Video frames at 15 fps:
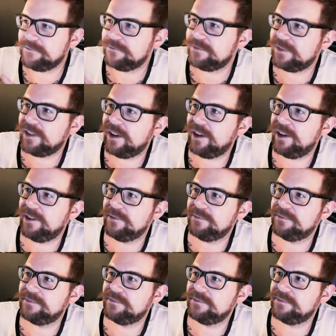
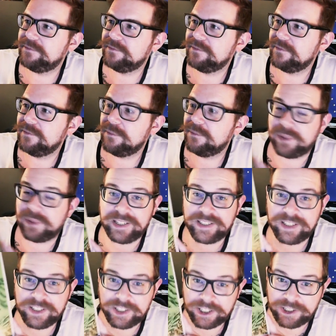But I
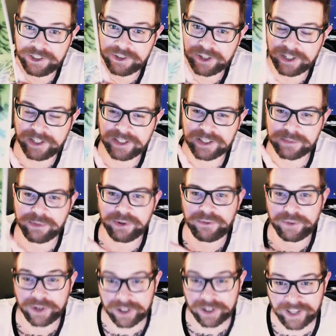suggest you try to get this book.
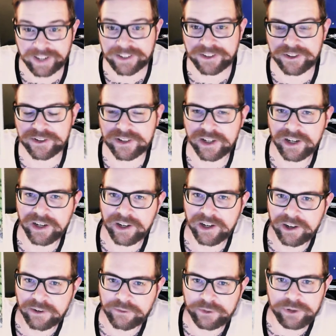For collectors,
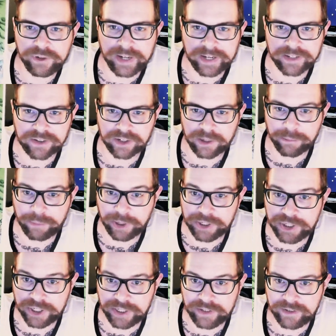for you guys on a
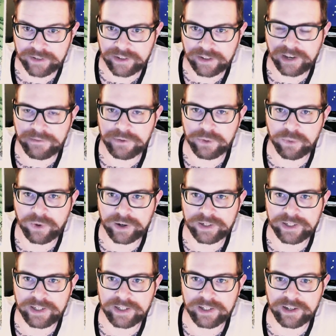budget, if you want
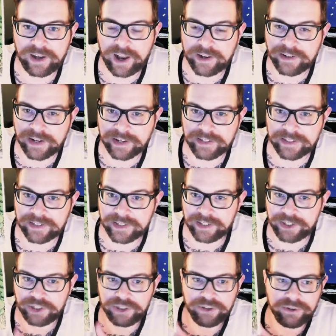to get a nice
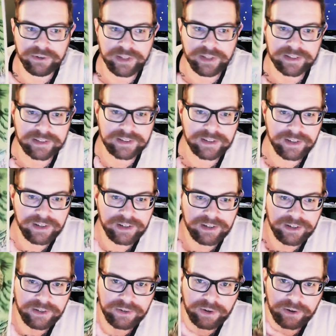issue that's,
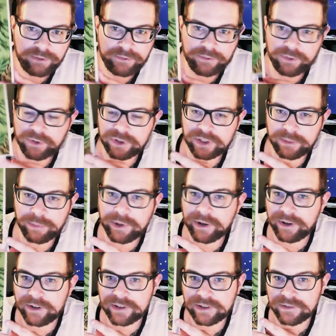you know, a first
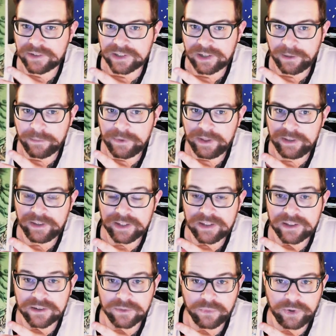appearance of something, this
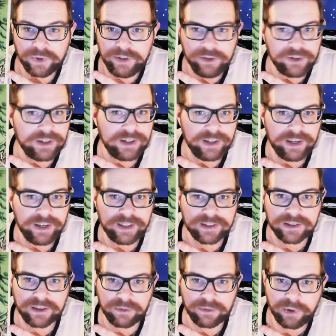is one that you can get
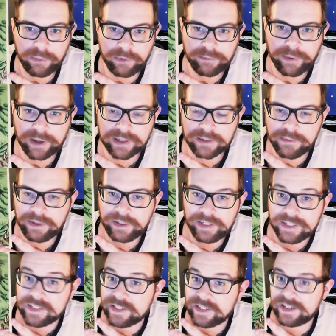that's in the realm of
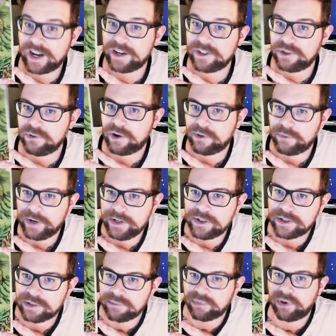possibilities. It's not too
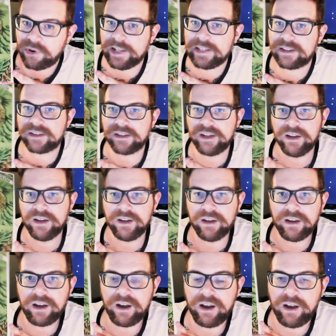outrageous in price.
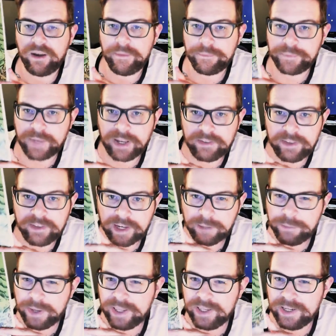I think I
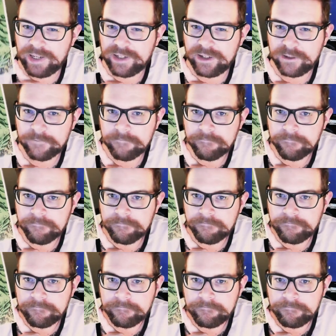paid
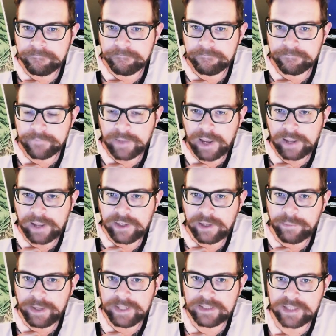
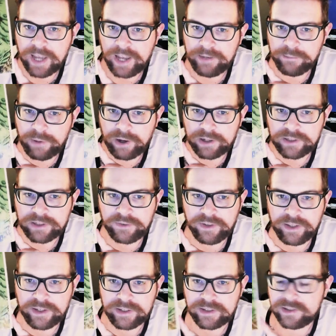$10 for
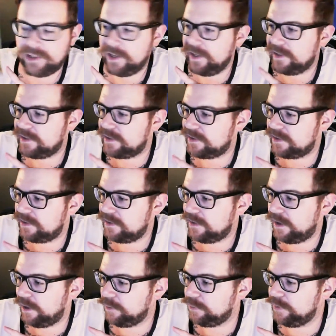this. It's
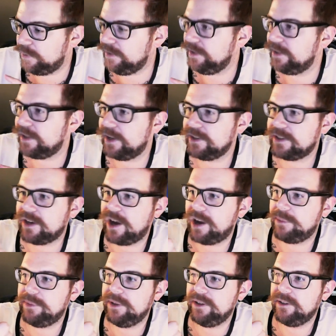a really nice
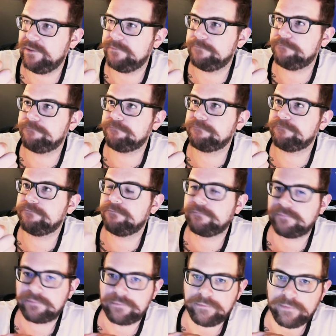copy.
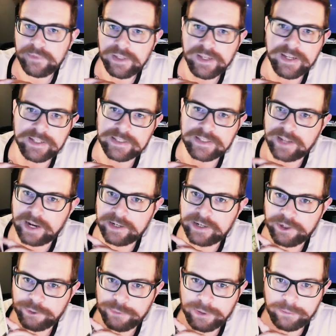It's not
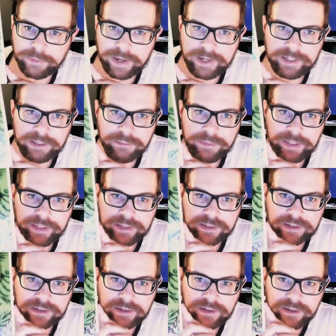near mint by any
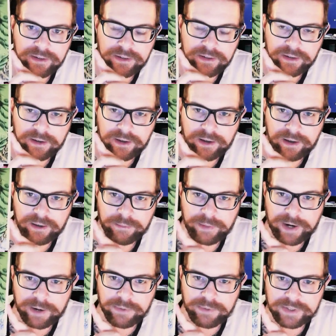means,
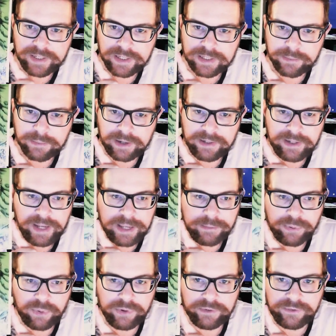but I would say it's about at
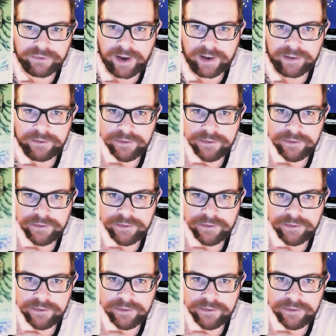8.5.